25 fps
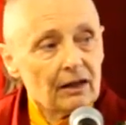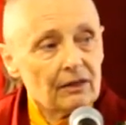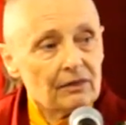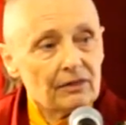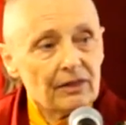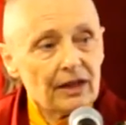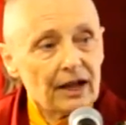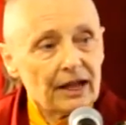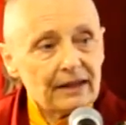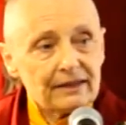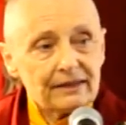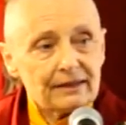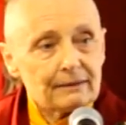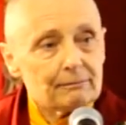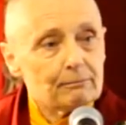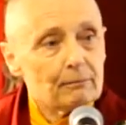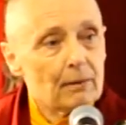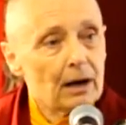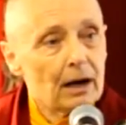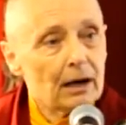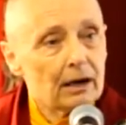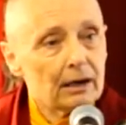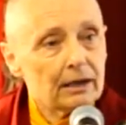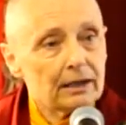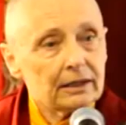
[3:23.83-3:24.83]
that the
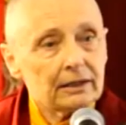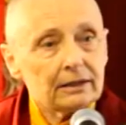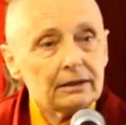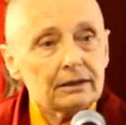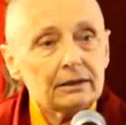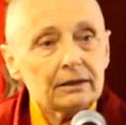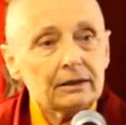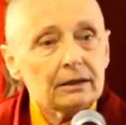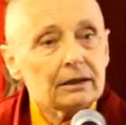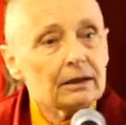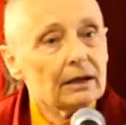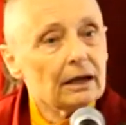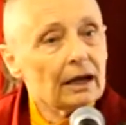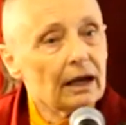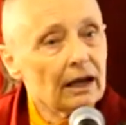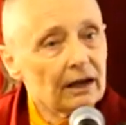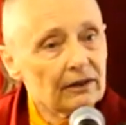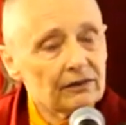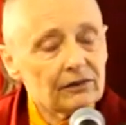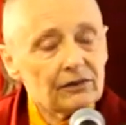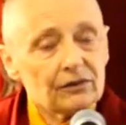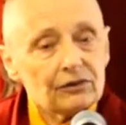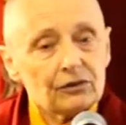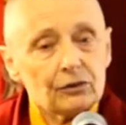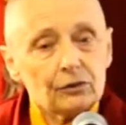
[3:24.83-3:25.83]
mind
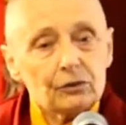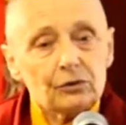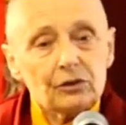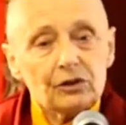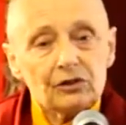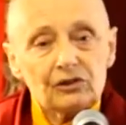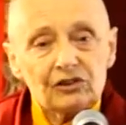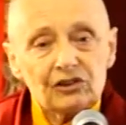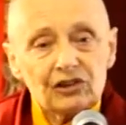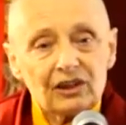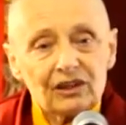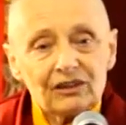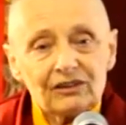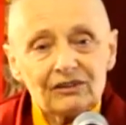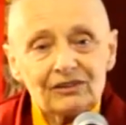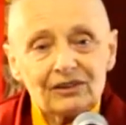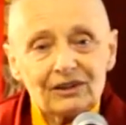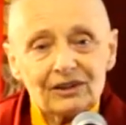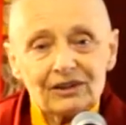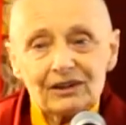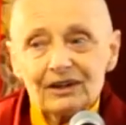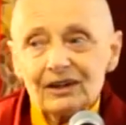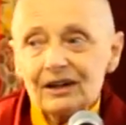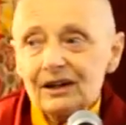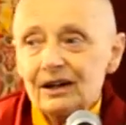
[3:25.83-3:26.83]
has its own
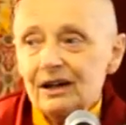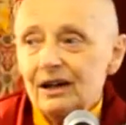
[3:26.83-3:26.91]
agenda